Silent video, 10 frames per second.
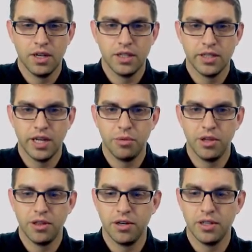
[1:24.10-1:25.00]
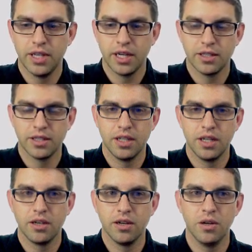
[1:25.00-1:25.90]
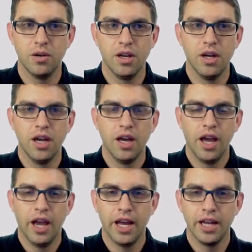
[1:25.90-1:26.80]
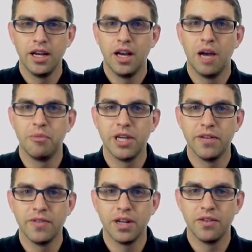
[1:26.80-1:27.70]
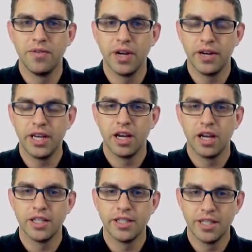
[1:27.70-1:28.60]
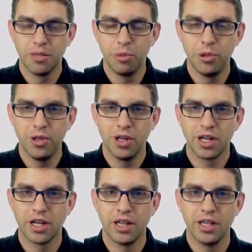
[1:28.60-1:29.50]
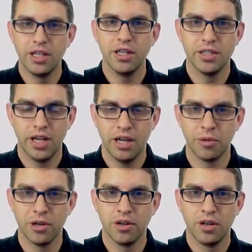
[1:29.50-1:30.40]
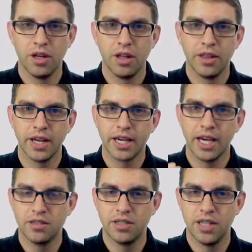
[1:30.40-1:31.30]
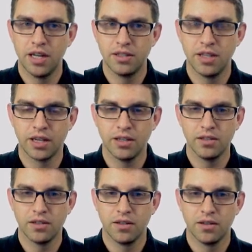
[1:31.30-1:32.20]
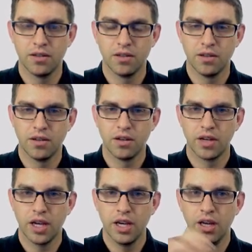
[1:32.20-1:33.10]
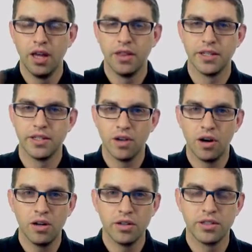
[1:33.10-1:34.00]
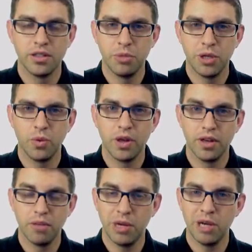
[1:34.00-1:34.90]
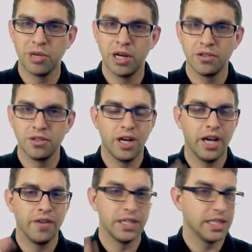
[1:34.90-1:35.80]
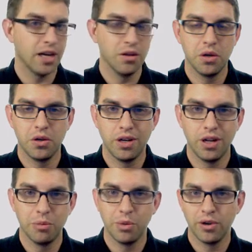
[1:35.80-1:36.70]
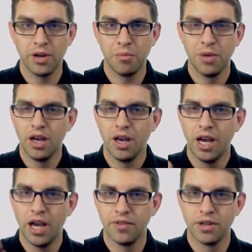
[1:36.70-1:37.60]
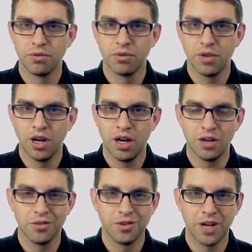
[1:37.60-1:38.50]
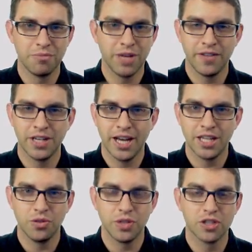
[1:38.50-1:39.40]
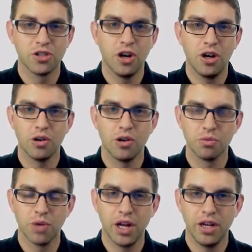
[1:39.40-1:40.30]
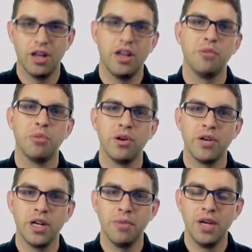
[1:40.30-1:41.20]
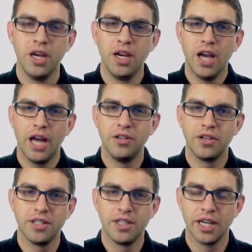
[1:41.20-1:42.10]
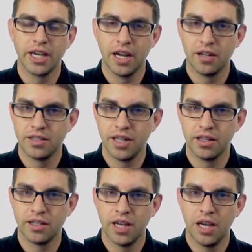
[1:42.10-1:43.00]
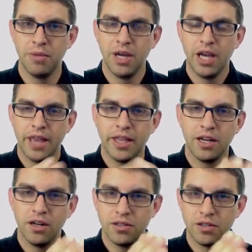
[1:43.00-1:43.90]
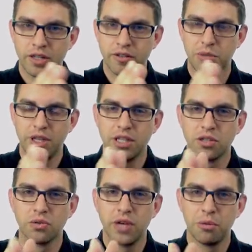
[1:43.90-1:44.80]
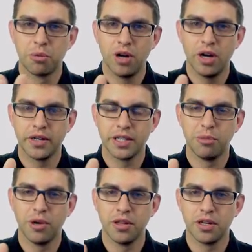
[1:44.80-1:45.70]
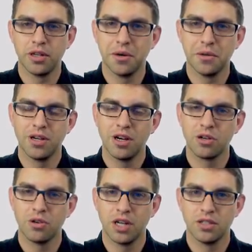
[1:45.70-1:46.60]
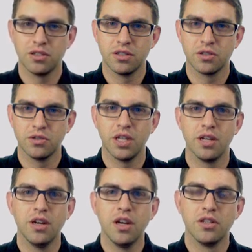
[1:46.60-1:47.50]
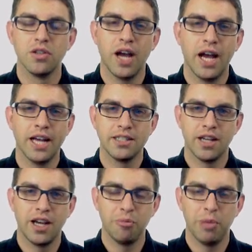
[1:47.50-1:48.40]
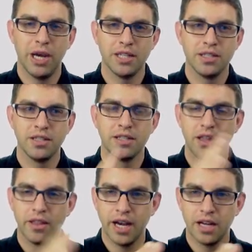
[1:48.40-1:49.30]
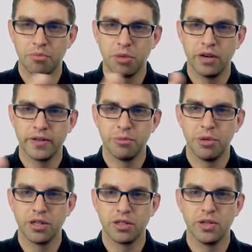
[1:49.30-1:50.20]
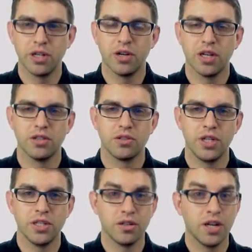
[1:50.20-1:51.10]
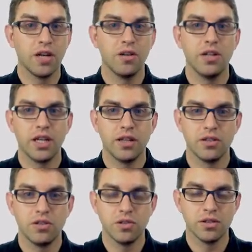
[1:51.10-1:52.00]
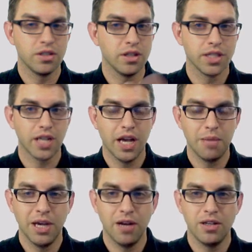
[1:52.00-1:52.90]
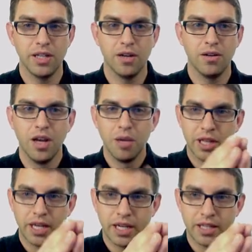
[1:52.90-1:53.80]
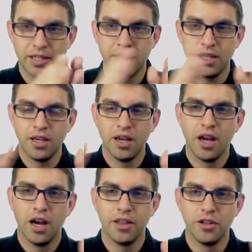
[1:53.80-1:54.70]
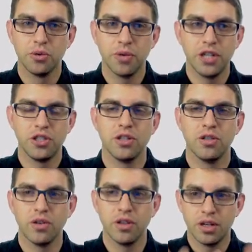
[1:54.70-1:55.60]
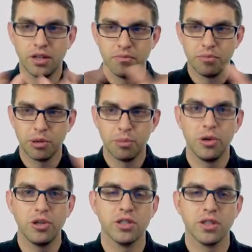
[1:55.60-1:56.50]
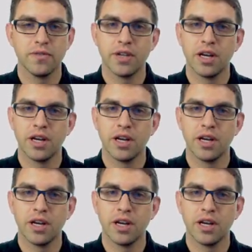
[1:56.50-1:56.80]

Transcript: just type in 30 seconds and hit go. And I'm given a very simple, clear timer that counts down the seconds. Okay, this is all simply within my browser. I haven't downloaded any program. I haven't uh, I haven't had to install or run any program, and you can see it counts down the time. And then it also gives me this gray progress bar that goes across the screen. So as time passes, that progress bar is going across the screen. So not only can the students see the time counting down, but they can see uh, the duration or the proportions of